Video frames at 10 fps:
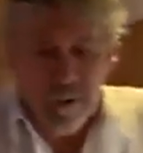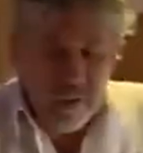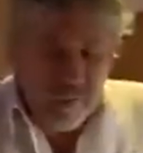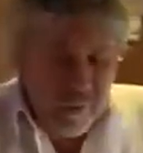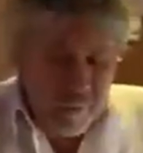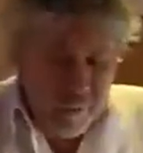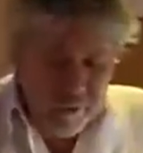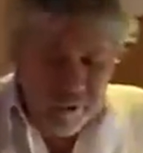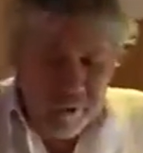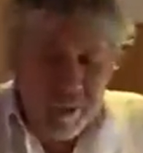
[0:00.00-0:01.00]
anybody's got
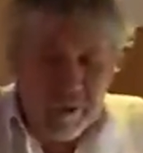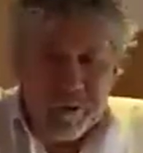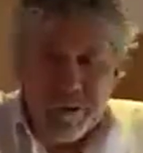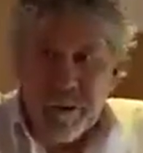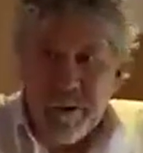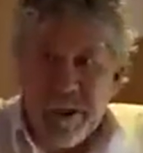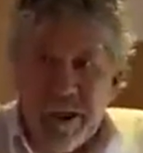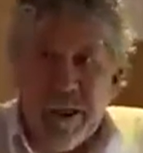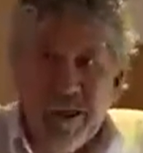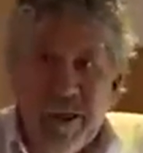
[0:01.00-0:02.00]
questions that I
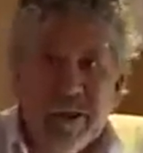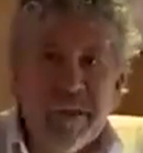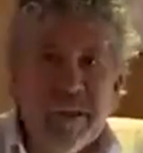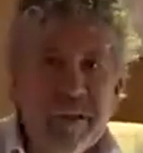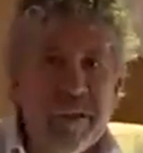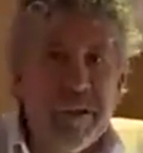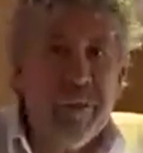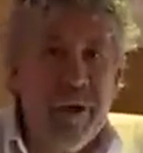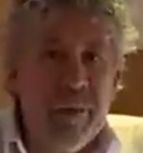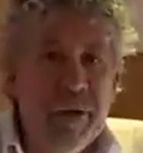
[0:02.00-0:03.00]
can't answer just at the
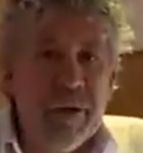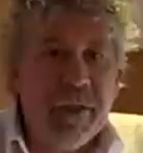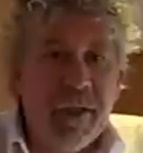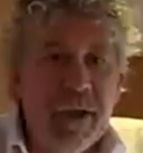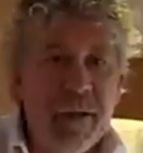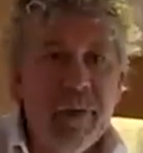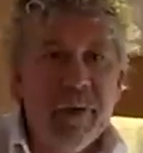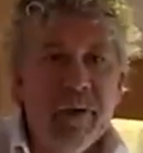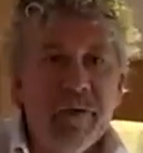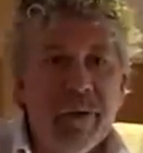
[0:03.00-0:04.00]
moment, you can
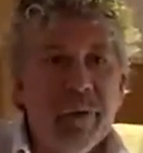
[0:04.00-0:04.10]
flick me